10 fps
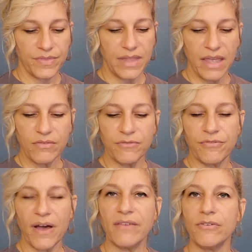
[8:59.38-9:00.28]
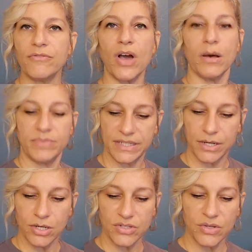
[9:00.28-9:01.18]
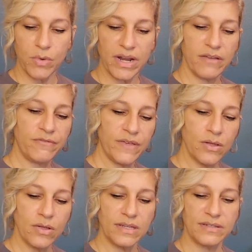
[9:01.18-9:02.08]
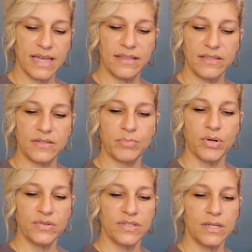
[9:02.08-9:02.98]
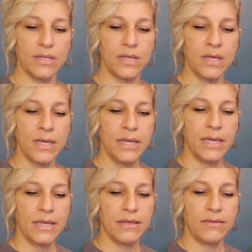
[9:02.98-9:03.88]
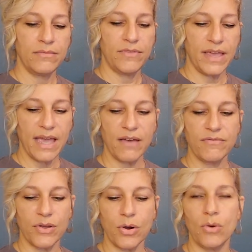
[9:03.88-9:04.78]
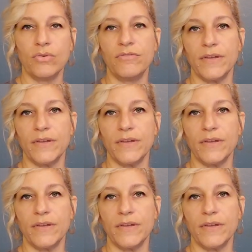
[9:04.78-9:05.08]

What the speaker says: they have a Five of Cups here. So what I feel is that this person, they have their own